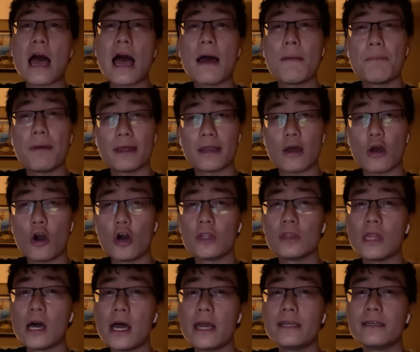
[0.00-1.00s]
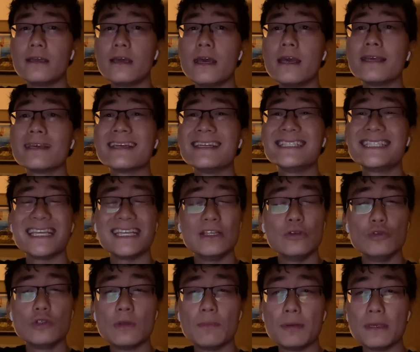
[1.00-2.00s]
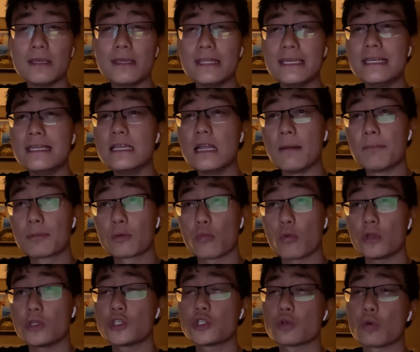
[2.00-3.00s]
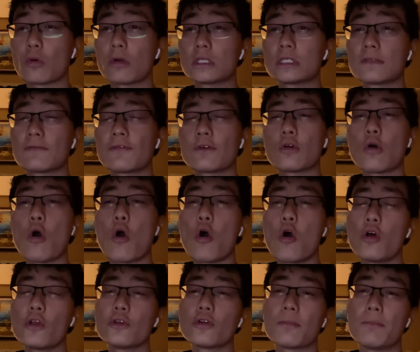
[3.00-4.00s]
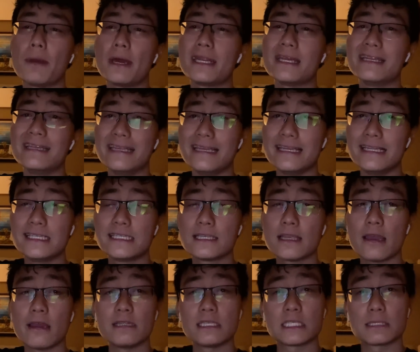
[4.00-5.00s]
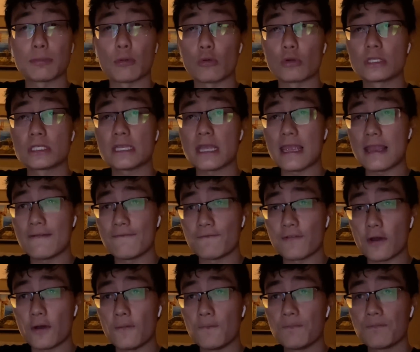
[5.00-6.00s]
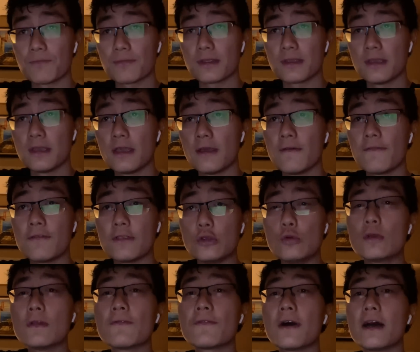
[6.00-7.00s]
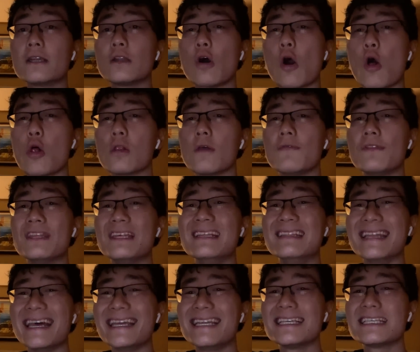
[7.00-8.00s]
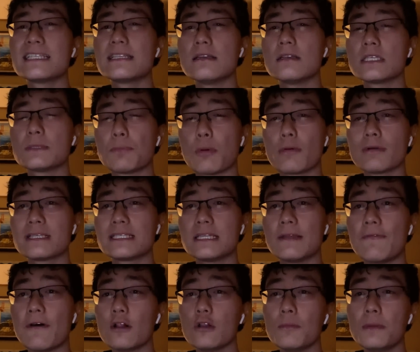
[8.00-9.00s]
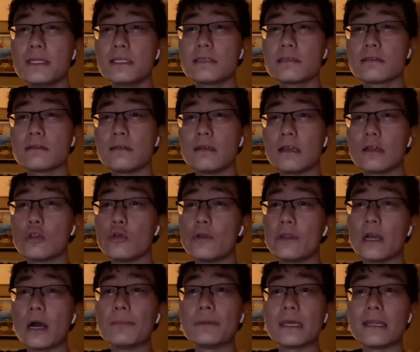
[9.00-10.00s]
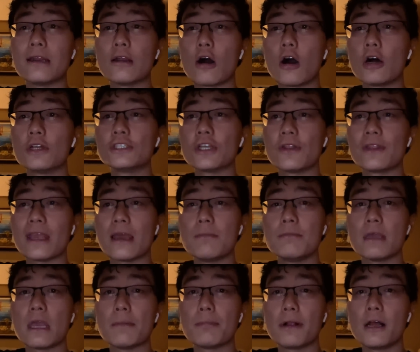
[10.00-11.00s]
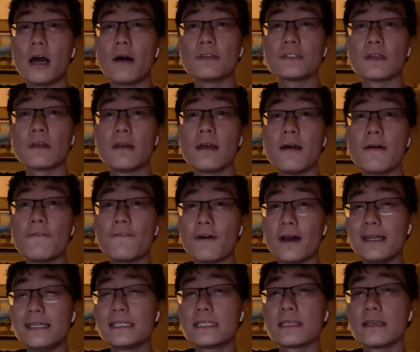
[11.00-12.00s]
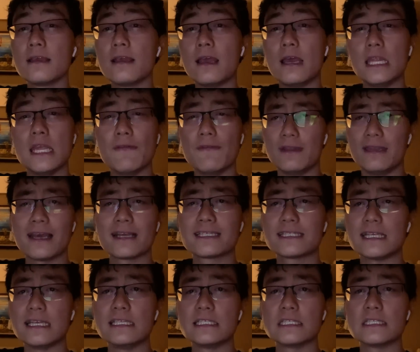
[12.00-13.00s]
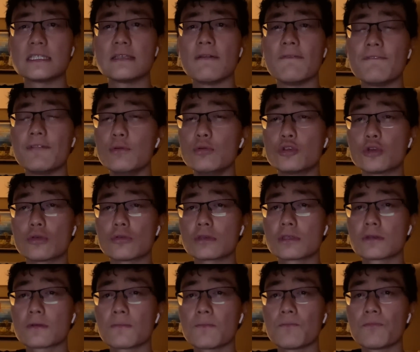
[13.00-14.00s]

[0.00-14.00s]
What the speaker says: at Bet Online continue to be the #1 source for all your betting needs and sports info. You can find all of the latest sports developments, including updated odds on the NBA playoffs, fights, and even next season's futures.